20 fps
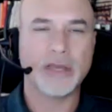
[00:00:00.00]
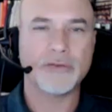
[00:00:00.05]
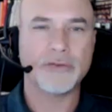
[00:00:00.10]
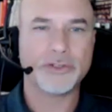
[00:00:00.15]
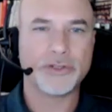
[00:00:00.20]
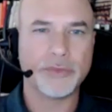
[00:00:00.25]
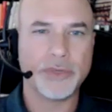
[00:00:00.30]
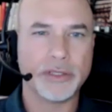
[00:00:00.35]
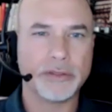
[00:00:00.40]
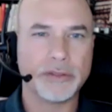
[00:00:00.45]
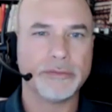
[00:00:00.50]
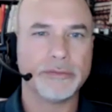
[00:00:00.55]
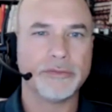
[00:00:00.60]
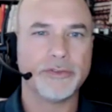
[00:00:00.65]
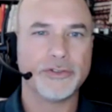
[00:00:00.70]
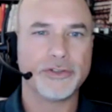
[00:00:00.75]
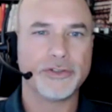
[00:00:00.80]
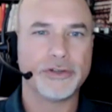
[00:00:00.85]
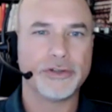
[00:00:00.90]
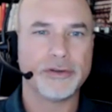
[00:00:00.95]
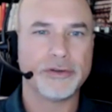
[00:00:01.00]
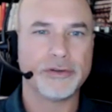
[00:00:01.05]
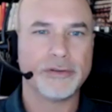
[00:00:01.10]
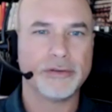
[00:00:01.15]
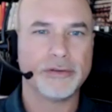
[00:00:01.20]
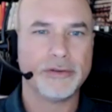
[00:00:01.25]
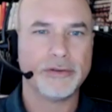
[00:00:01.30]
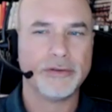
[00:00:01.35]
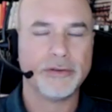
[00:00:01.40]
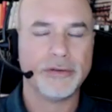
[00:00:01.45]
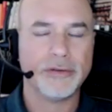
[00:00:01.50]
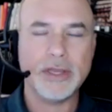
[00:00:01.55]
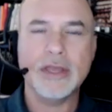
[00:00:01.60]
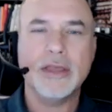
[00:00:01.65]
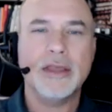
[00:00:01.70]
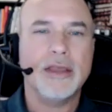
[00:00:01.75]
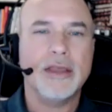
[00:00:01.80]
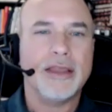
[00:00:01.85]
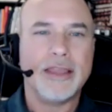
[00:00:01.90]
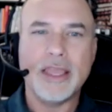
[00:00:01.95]
sure, man. For sure.
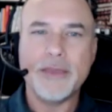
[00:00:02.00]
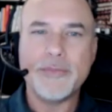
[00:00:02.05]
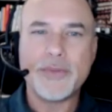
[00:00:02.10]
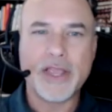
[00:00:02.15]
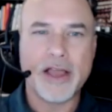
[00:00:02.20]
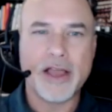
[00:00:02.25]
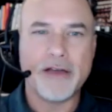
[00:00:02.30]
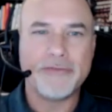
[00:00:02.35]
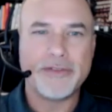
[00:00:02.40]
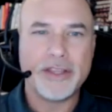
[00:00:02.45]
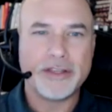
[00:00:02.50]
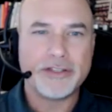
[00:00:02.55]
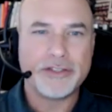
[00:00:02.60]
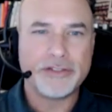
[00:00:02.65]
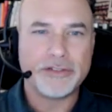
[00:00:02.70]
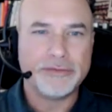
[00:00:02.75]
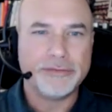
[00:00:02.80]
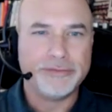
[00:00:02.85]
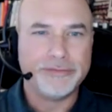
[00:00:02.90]
Keep it confidential.